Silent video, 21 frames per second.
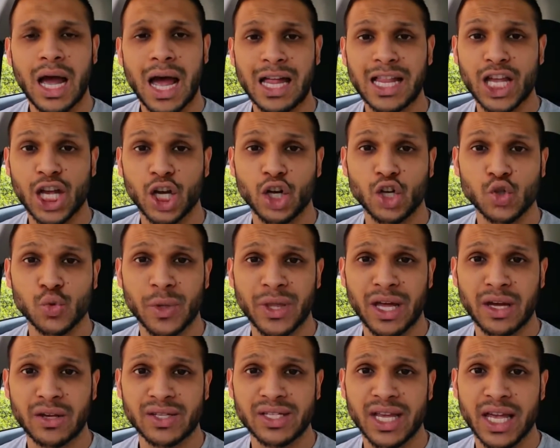And it goes
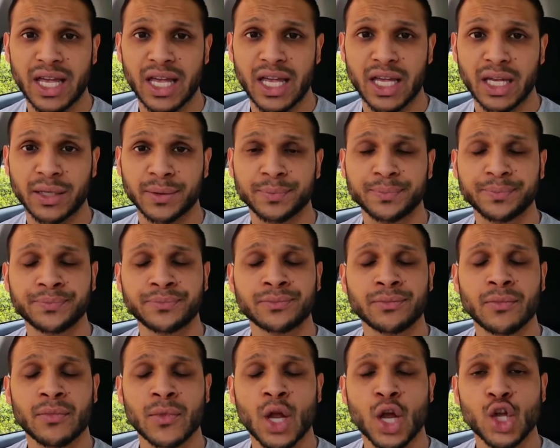without saying,
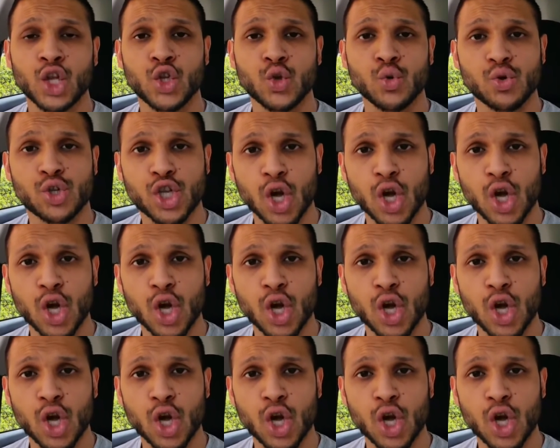you